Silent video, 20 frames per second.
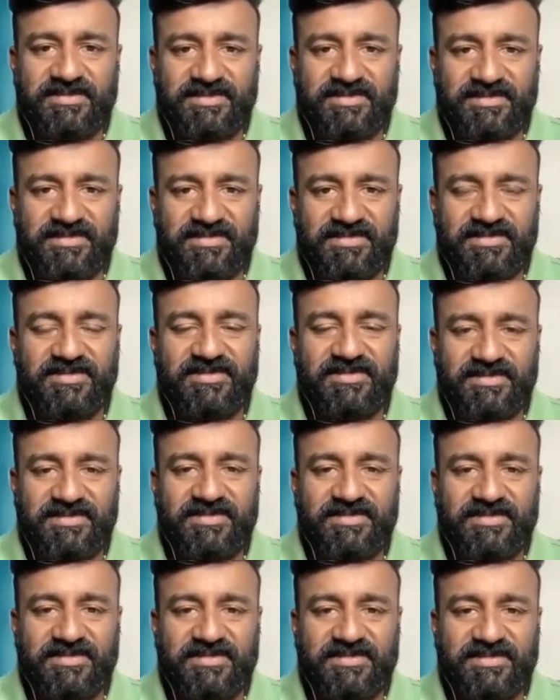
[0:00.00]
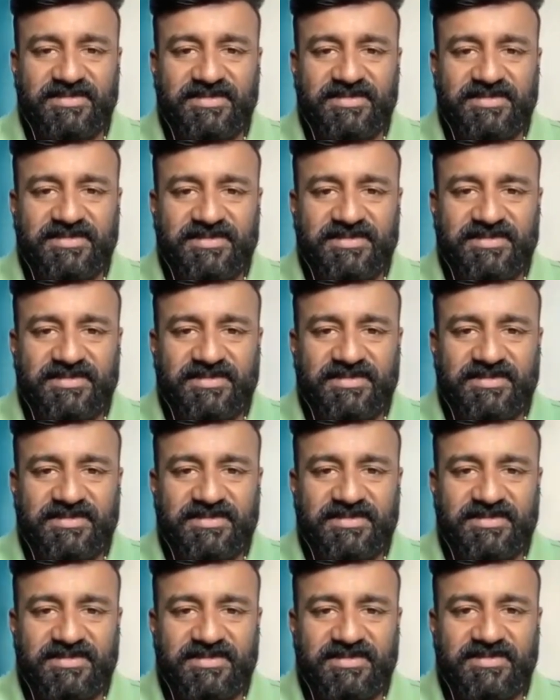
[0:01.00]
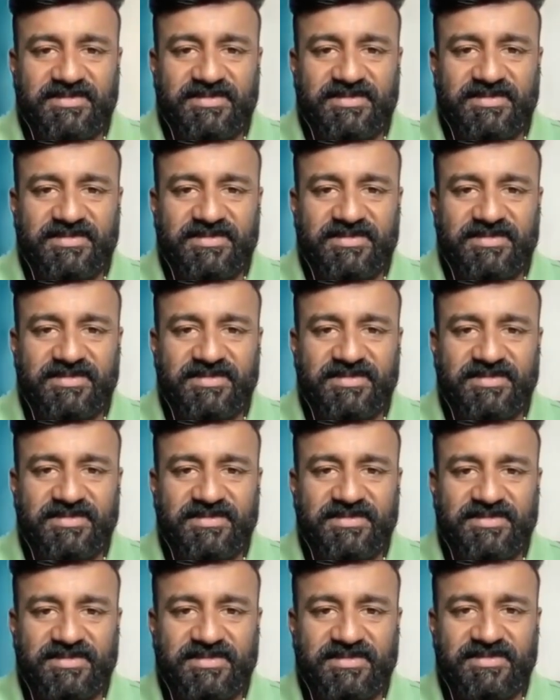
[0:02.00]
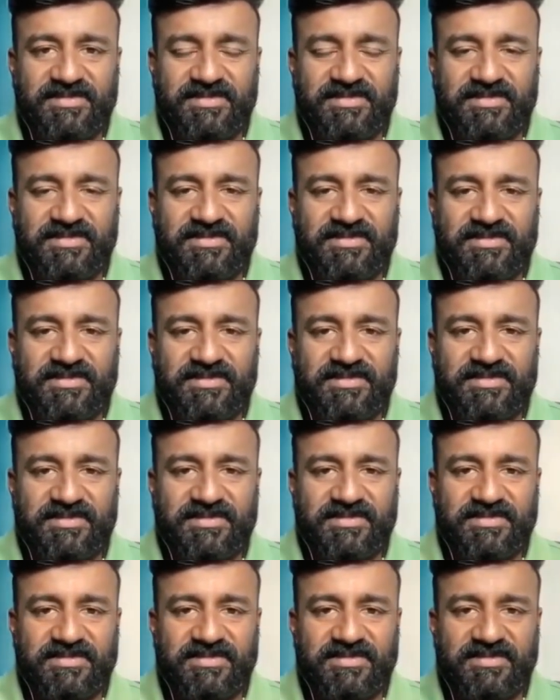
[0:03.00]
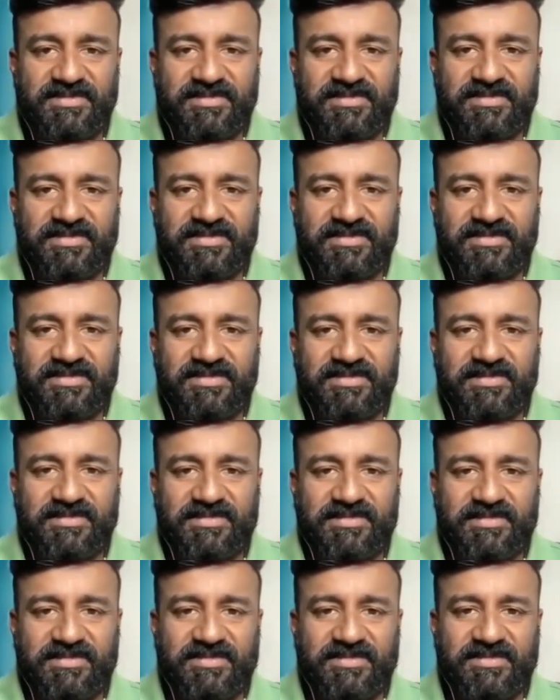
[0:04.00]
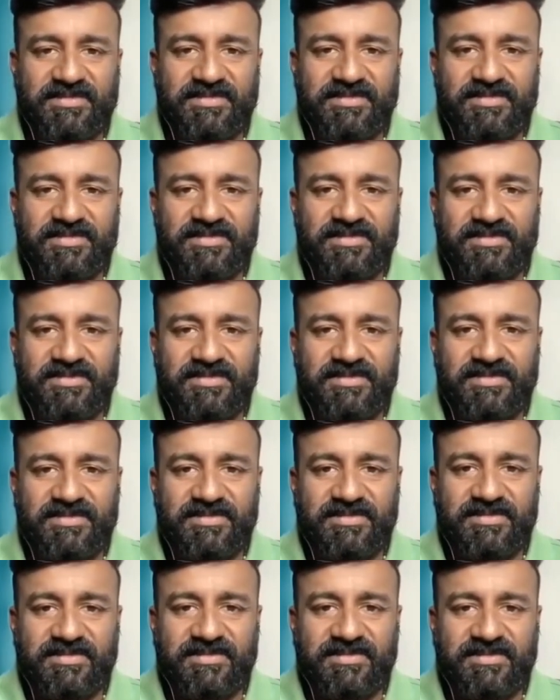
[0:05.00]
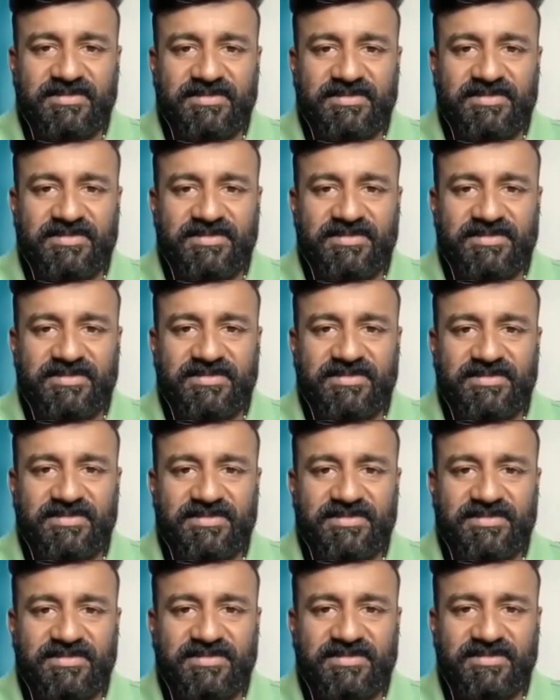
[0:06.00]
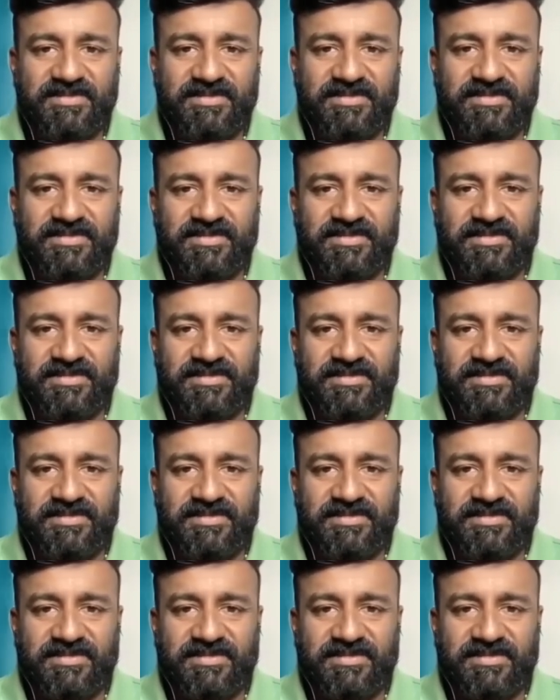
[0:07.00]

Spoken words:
[no speech]